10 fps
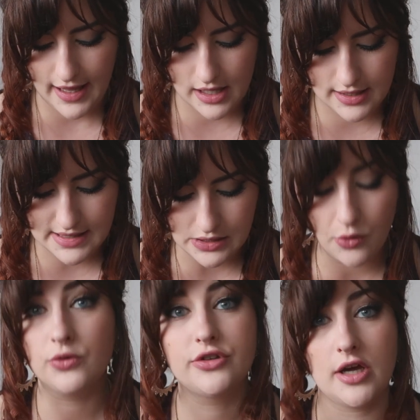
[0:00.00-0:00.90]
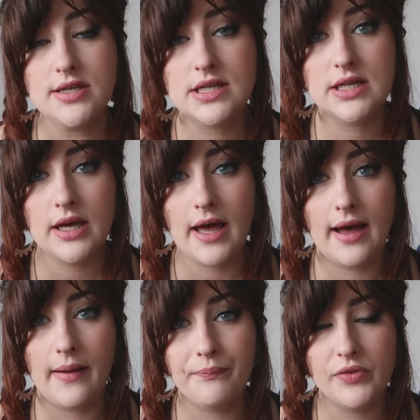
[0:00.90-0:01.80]
and it's called Tusk,
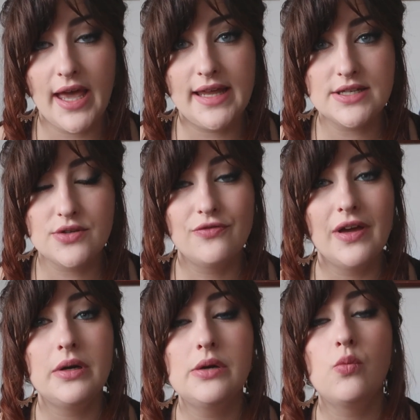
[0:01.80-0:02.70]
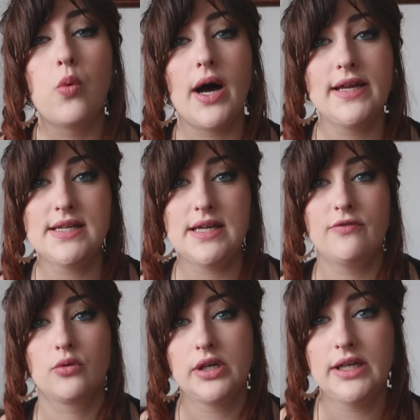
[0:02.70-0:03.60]
and it's a very white
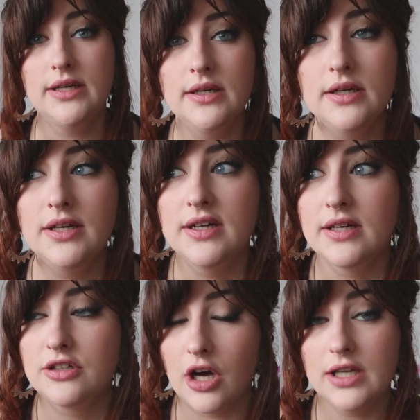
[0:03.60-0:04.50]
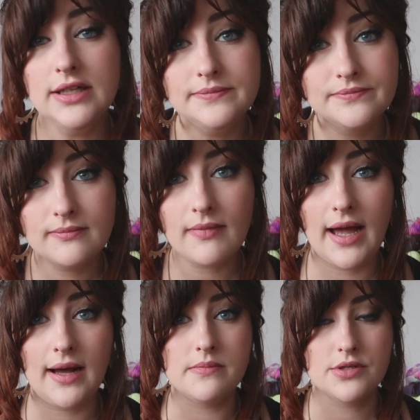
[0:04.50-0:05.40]
ivory color.
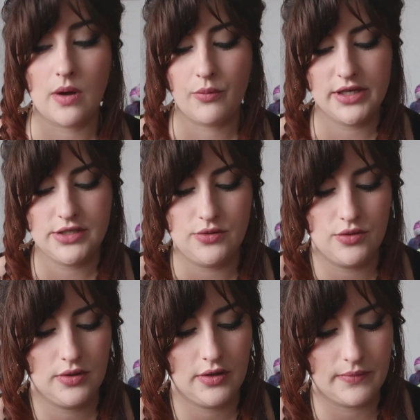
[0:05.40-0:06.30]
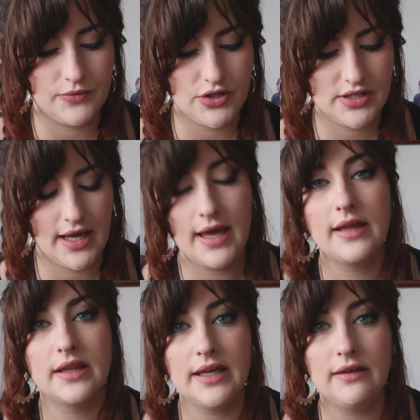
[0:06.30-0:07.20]
So I wanted to just stay
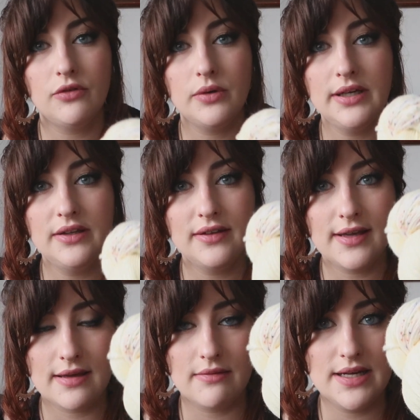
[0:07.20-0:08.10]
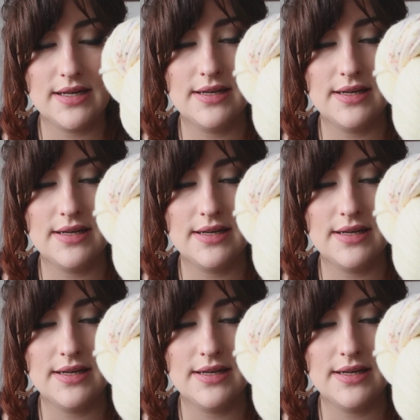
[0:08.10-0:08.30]
in the ivories. Here it